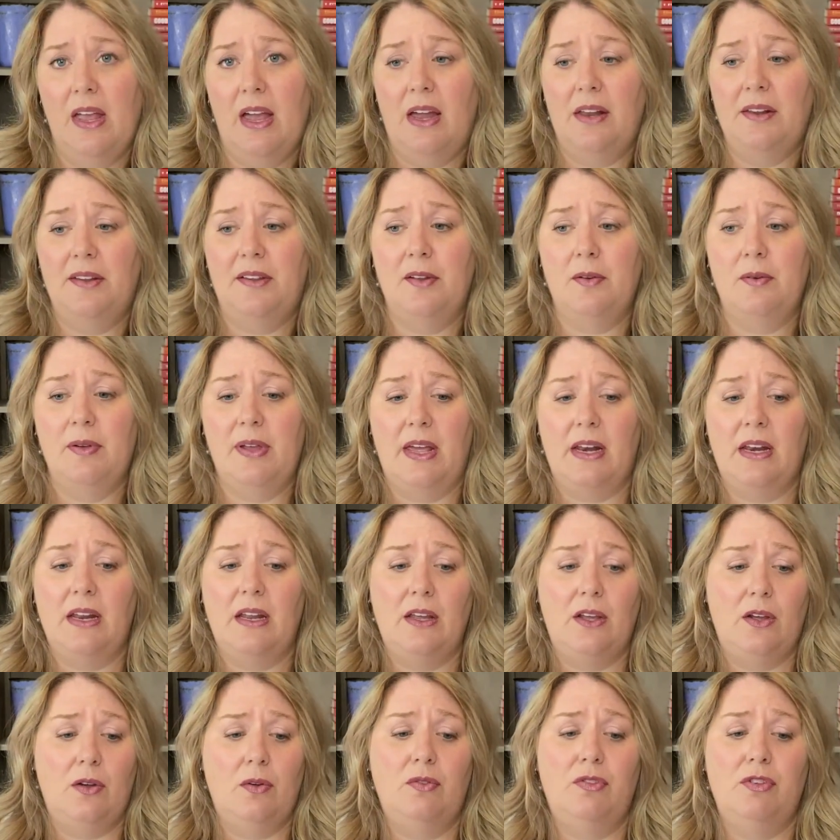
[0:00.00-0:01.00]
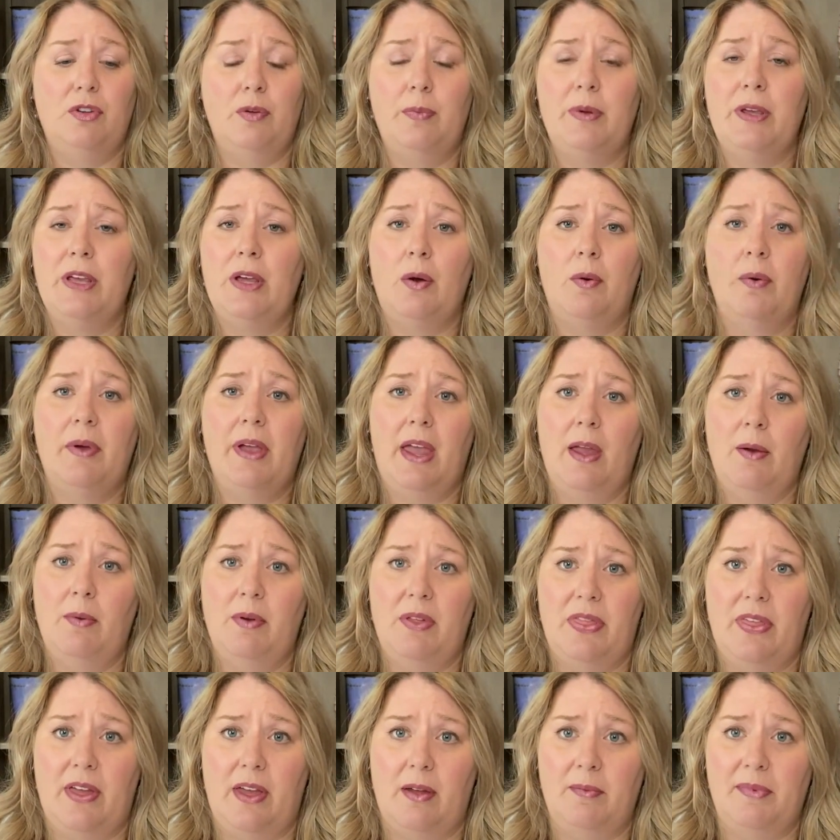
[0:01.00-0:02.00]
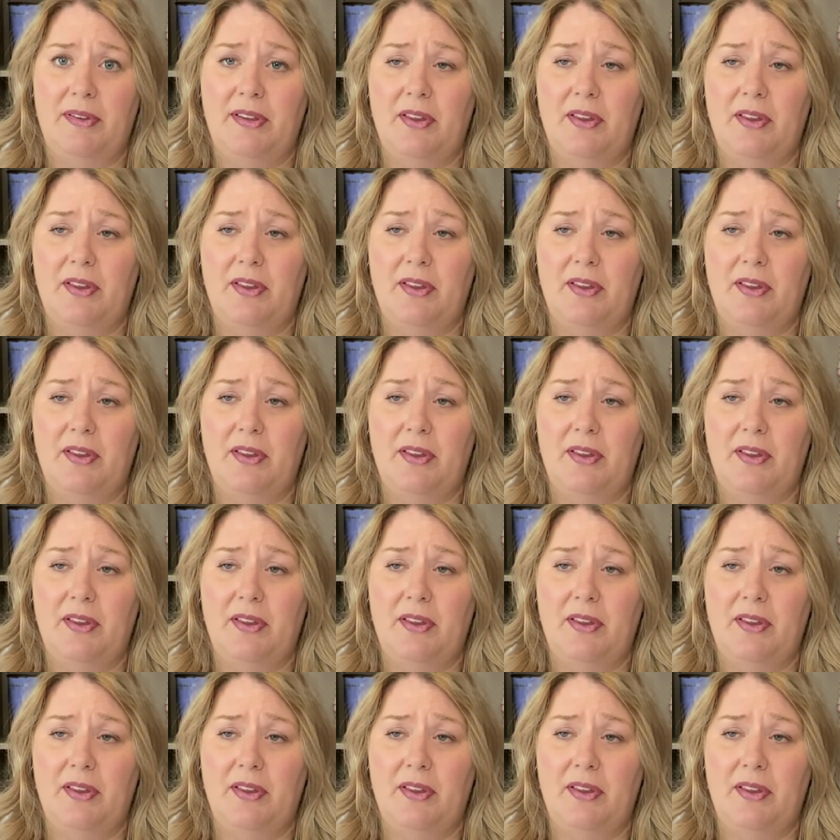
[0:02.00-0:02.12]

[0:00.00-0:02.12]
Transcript: And so getting you to be okay with them.